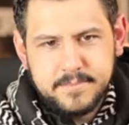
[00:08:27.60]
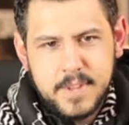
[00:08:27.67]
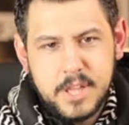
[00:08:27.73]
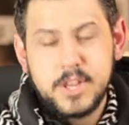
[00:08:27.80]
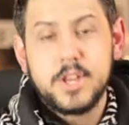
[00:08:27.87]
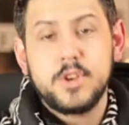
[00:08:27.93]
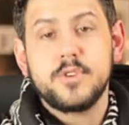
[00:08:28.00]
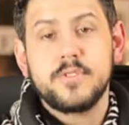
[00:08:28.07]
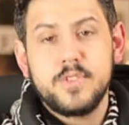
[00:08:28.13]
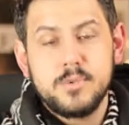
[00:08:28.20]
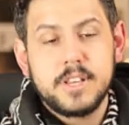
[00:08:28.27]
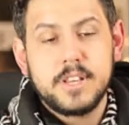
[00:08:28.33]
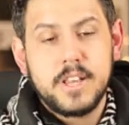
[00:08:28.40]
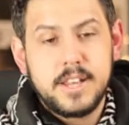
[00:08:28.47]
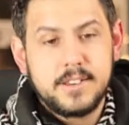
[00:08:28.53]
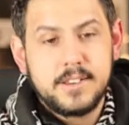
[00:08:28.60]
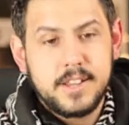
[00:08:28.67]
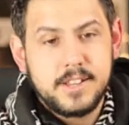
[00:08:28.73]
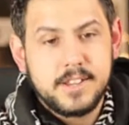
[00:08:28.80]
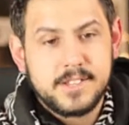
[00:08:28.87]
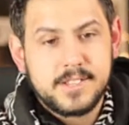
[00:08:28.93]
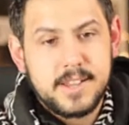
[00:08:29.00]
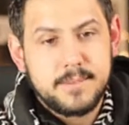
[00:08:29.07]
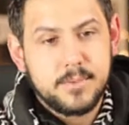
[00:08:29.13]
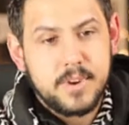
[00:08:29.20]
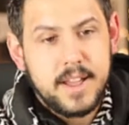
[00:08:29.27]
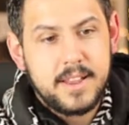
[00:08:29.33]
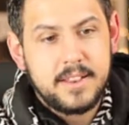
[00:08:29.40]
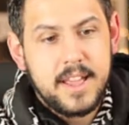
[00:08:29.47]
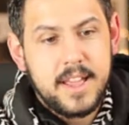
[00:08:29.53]
interview in December.
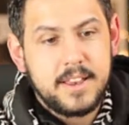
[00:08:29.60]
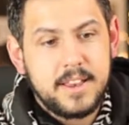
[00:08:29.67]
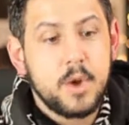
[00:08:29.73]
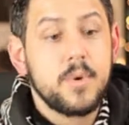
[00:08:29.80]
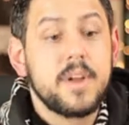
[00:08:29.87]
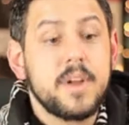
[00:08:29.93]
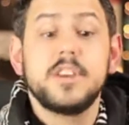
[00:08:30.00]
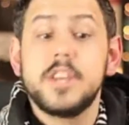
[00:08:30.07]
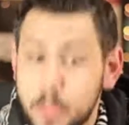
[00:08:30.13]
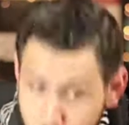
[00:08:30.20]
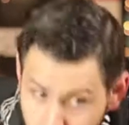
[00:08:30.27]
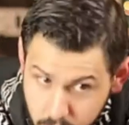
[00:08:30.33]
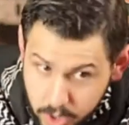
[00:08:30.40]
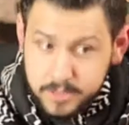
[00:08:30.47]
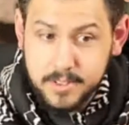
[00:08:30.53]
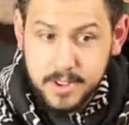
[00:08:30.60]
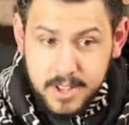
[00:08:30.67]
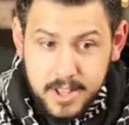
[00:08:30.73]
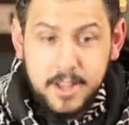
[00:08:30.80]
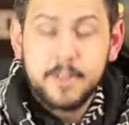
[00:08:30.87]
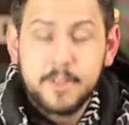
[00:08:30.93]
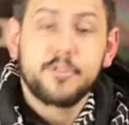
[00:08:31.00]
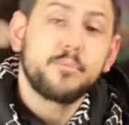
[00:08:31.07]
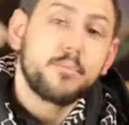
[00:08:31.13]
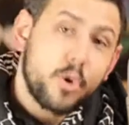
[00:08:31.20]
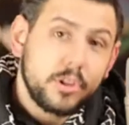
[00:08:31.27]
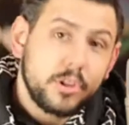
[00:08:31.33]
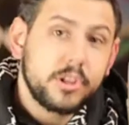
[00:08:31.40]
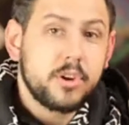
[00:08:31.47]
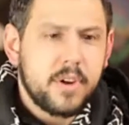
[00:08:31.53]
And here we have another one from
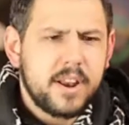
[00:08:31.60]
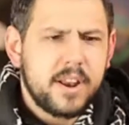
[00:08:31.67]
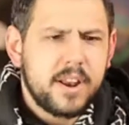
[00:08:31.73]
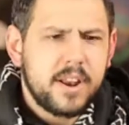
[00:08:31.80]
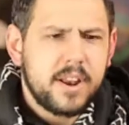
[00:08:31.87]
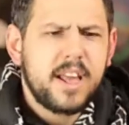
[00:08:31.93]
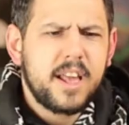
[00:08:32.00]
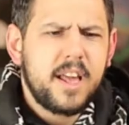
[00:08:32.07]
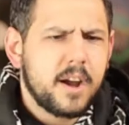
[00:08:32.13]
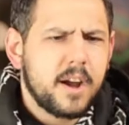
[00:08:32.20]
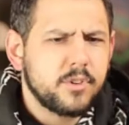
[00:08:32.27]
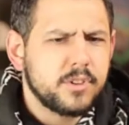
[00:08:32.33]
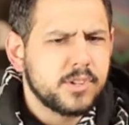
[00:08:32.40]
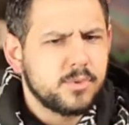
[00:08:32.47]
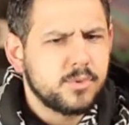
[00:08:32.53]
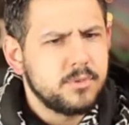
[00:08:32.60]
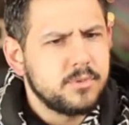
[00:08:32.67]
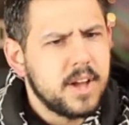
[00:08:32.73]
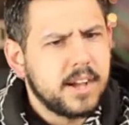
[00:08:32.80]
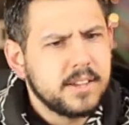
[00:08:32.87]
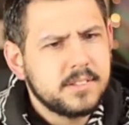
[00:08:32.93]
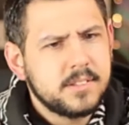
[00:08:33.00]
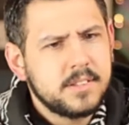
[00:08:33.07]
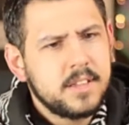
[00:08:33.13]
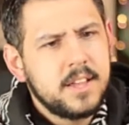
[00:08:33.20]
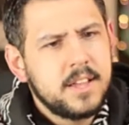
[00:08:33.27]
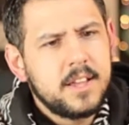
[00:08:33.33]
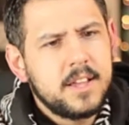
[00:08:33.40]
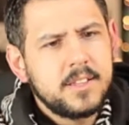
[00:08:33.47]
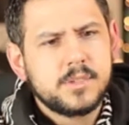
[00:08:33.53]
earlier. And I think I covered this with you guys.
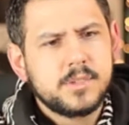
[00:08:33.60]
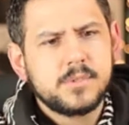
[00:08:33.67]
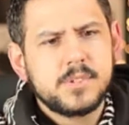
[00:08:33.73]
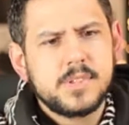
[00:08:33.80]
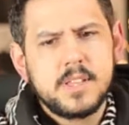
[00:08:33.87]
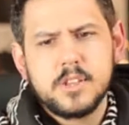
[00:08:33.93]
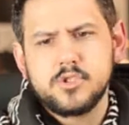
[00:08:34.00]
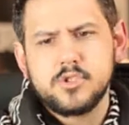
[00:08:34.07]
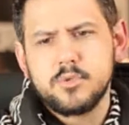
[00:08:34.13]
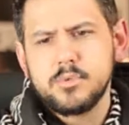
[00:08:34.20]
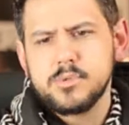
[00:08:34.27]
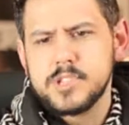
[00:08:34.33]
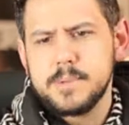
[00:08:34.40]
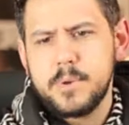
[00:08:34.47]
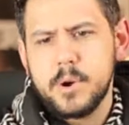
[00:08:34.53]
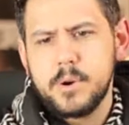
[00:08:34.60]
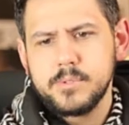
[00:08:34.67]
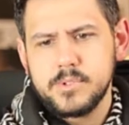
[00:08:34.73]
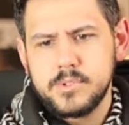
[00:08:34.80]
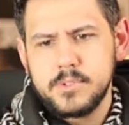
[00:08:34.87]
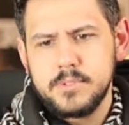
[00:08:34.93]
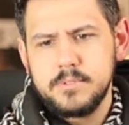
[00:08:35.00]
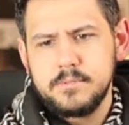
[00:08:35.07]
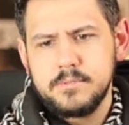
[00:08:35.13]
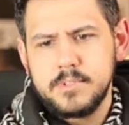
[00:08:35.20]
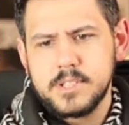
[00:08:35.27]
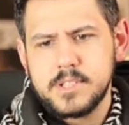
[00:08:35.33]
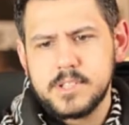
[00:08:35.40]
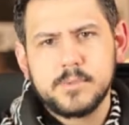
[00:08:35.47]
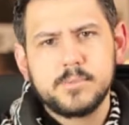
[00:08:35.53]
This was in the Jerusalem Post.
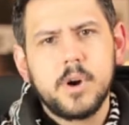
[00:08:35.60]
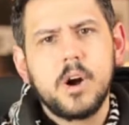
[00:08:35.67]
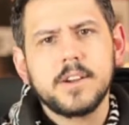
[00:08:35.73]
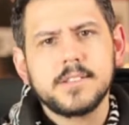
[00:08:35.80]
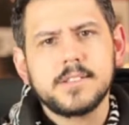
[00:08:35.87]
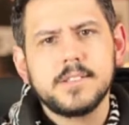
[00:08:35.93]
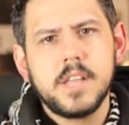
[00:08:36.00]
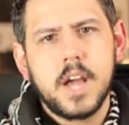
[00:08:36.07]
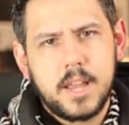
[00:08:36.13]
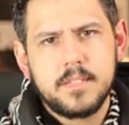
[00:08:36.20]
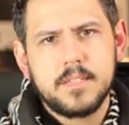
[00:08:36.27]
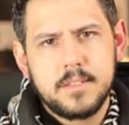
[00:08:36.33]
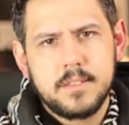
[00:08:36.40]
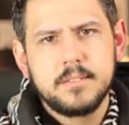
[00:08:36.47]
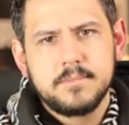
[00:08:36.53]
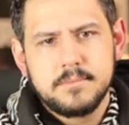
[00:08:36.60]
This is from August 9th.